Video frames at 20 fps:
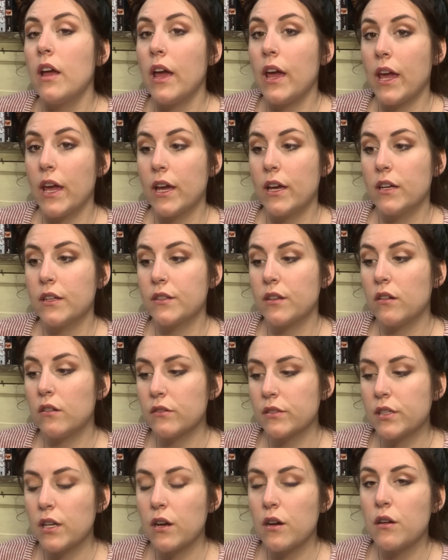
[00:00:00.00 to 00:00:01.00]
And
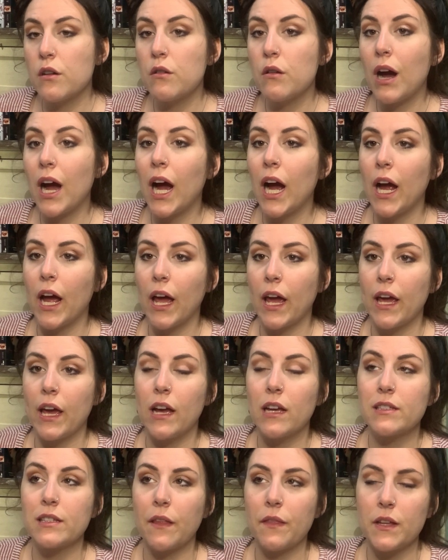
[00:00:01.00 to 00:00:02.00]
also, I
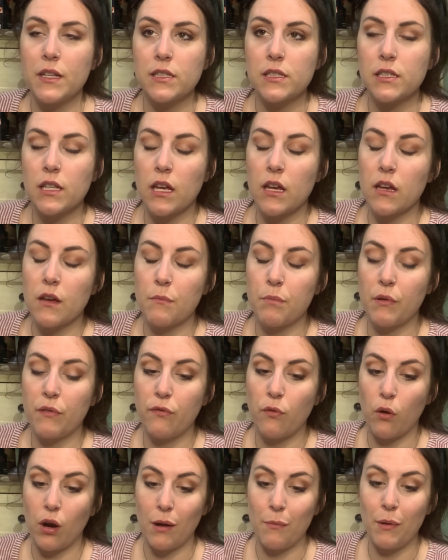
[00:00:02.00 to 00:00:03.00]
said this
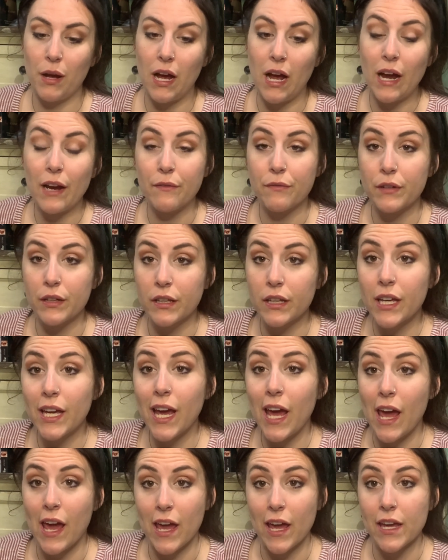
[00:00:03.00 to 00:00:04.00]
before, but I really
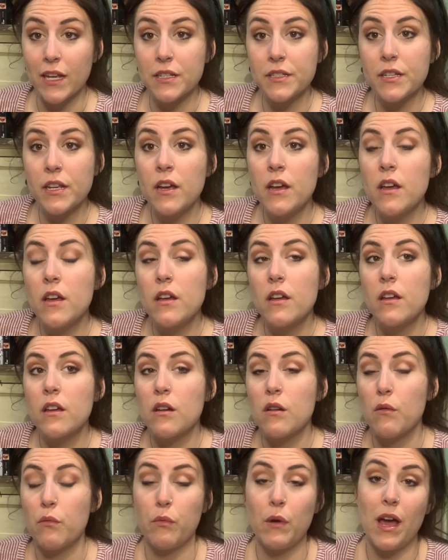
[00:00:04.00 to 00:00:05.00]
hate
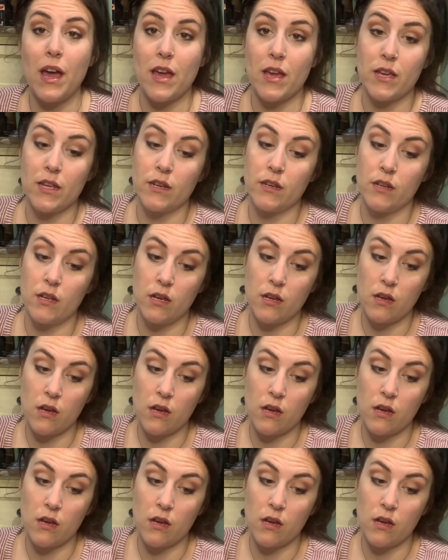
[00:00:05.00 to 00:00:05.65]
when